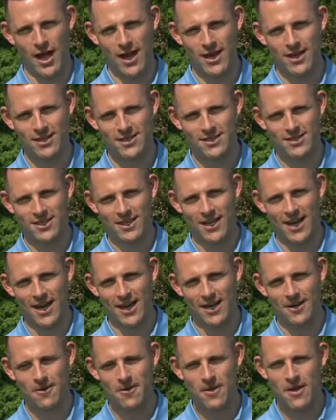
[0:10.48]
irons
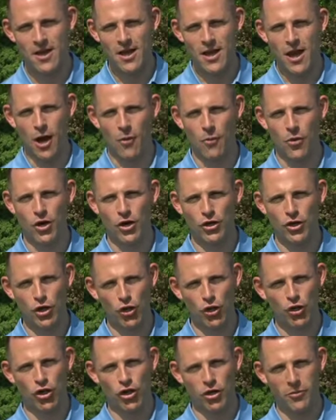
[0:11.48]
today and we're going to
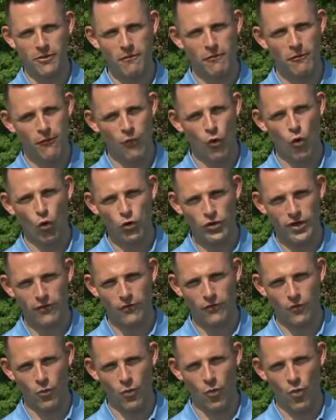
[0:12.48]
look at them in four
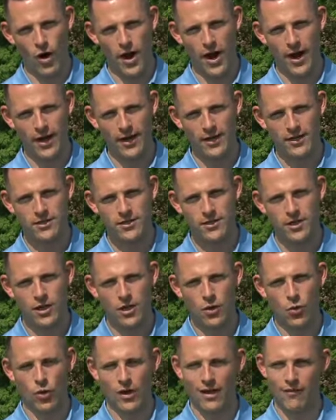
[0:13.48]
different ways.
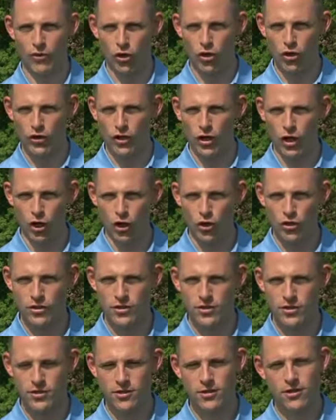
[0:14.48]
We'll have a look at the
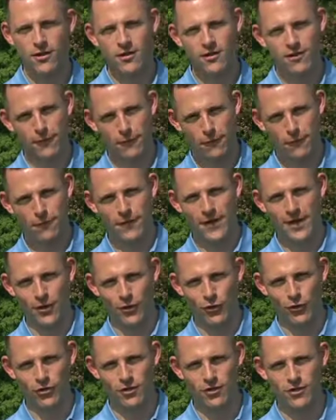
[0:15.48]
looks, the
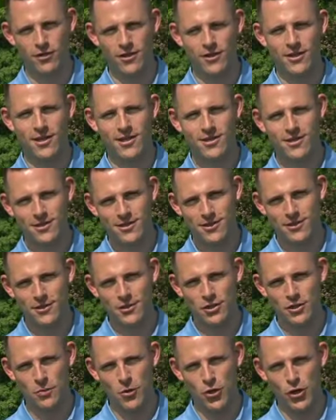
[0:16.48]
feel, the distance and
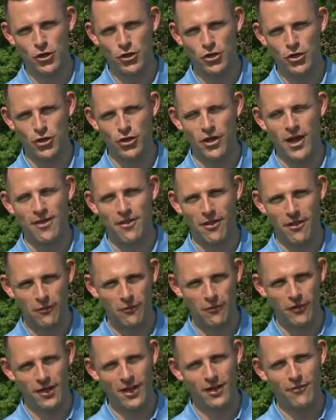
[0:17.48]
dispersion and then the
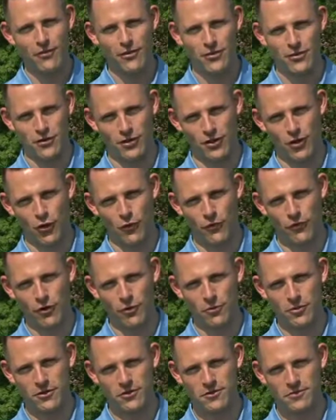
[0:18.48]
forgiveness of the golf
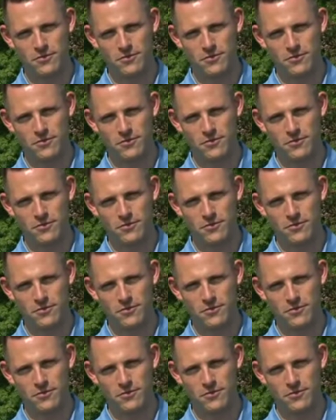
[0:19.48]
club.